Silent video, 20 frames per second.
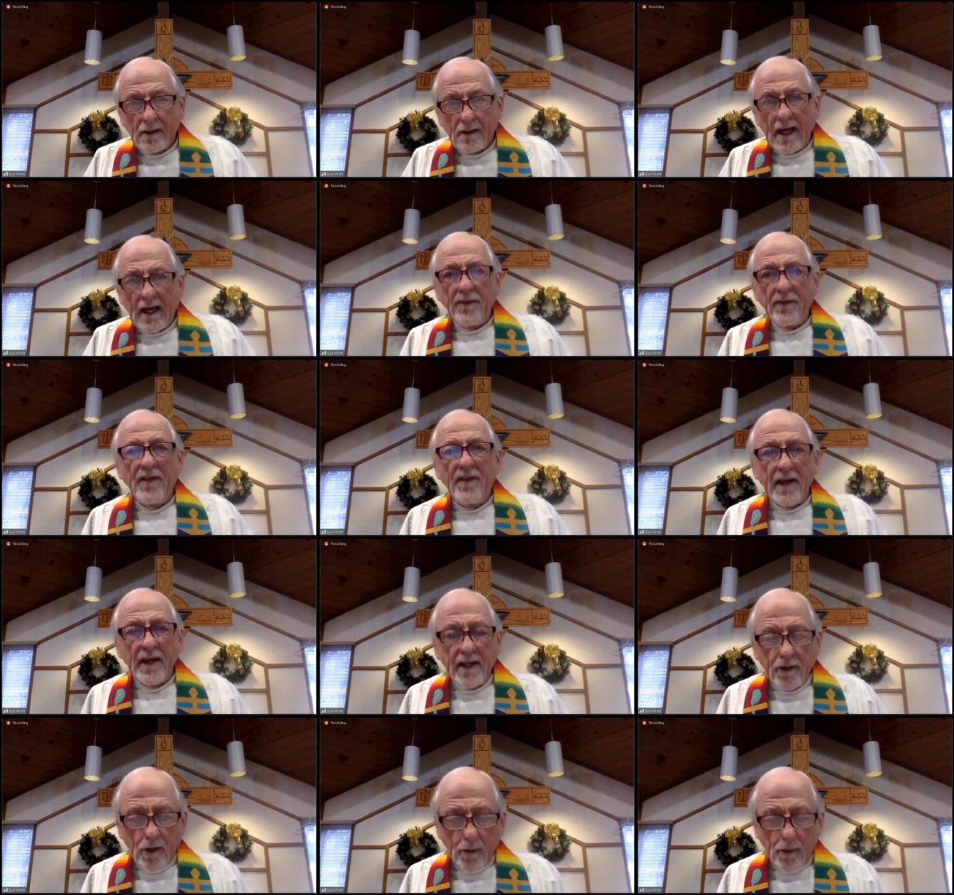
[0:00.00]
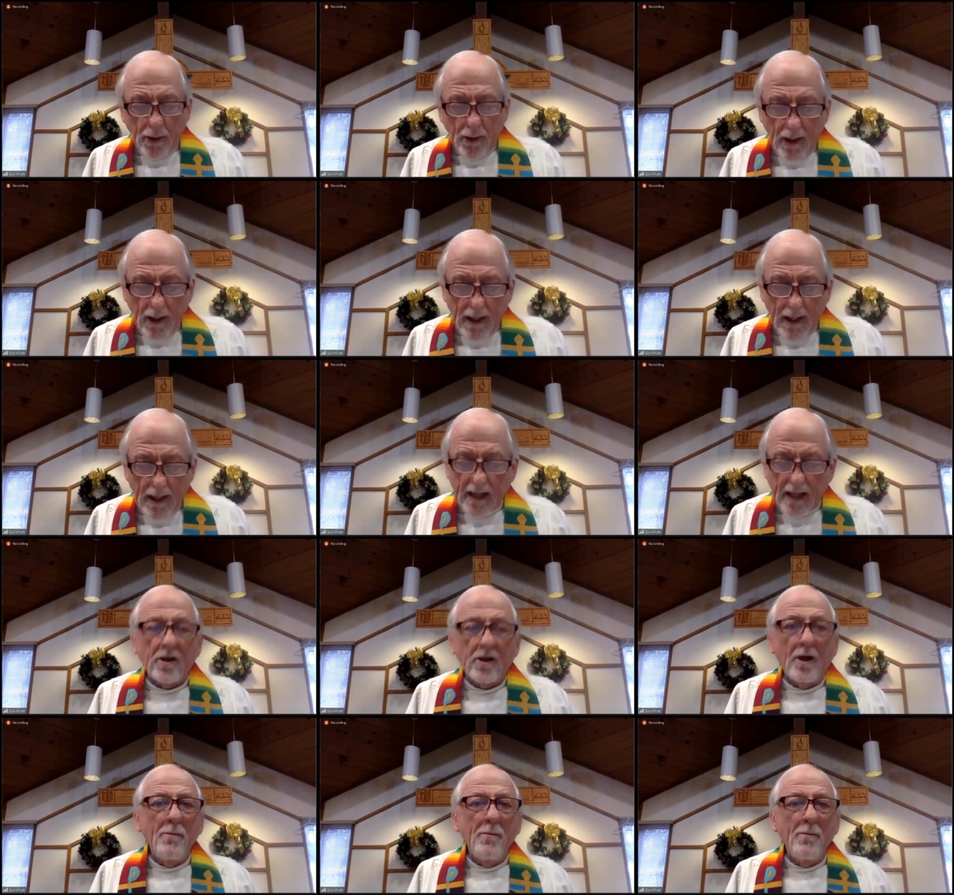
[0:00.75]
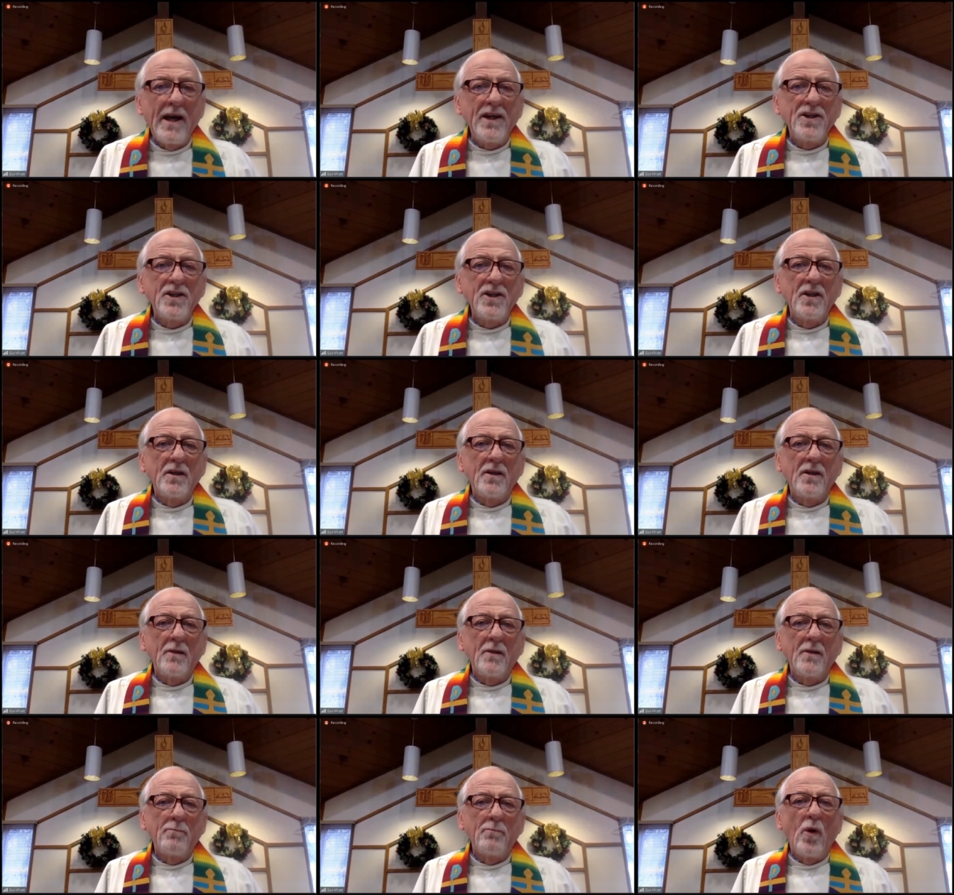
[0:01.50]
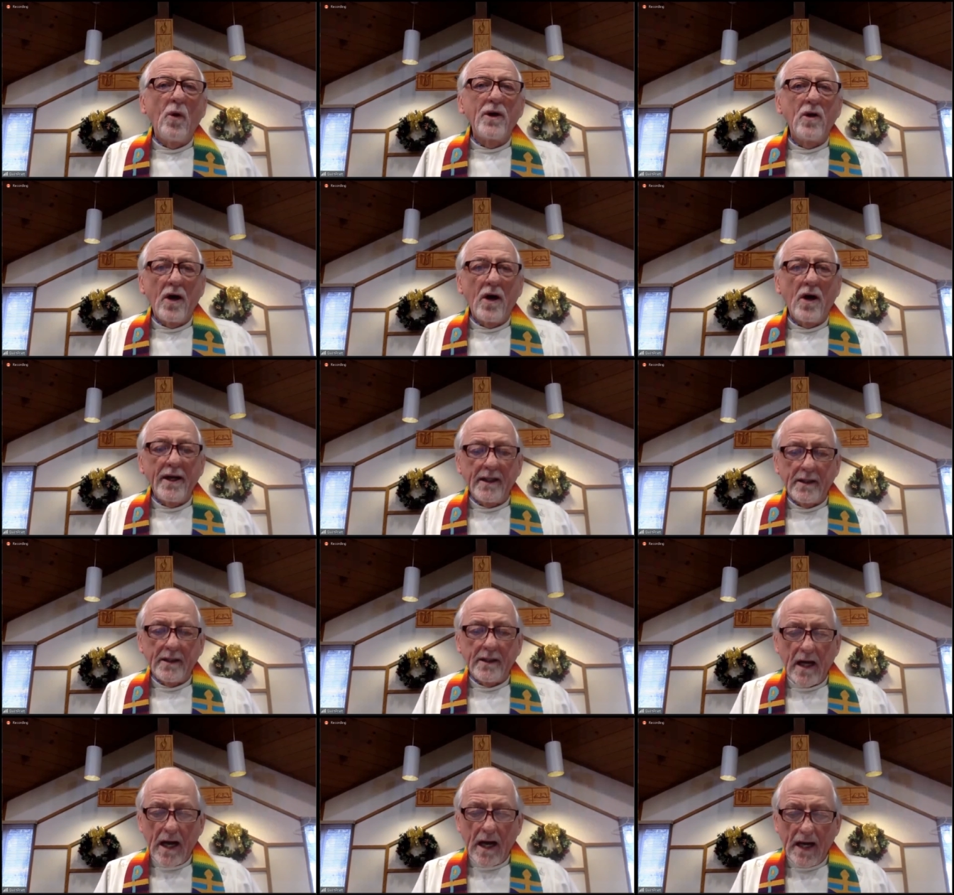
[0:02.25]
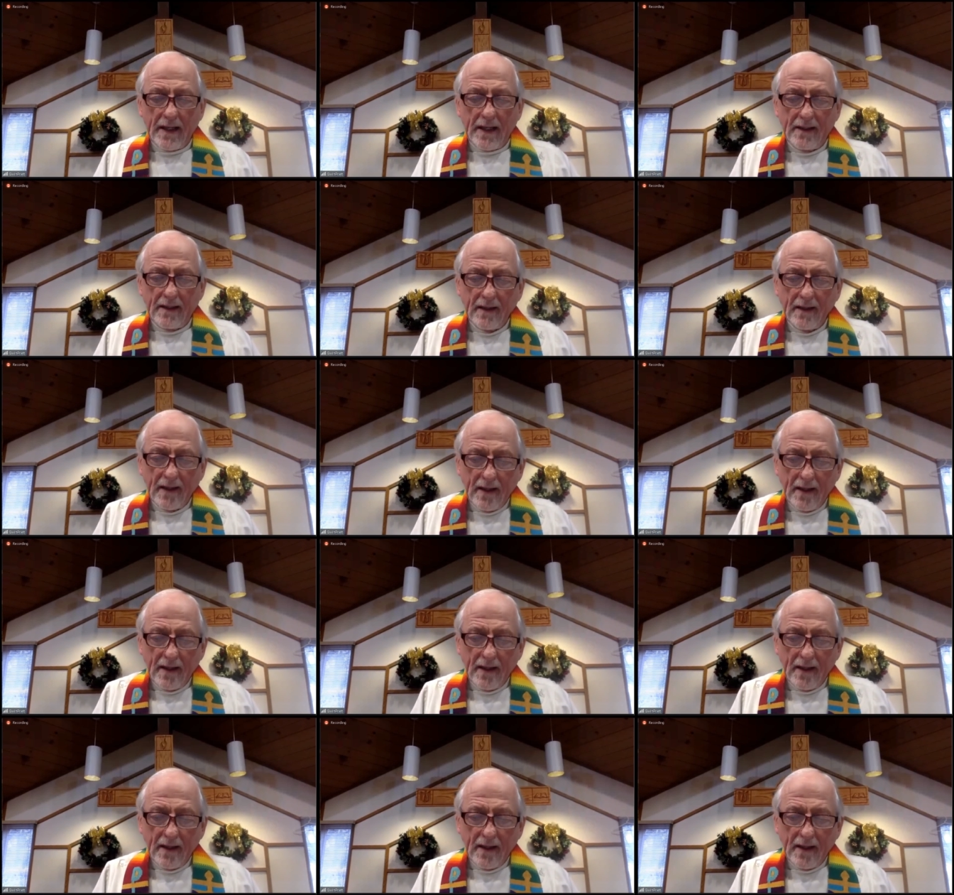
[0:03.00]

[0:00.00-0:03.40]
And then to put an exclamation point on it, God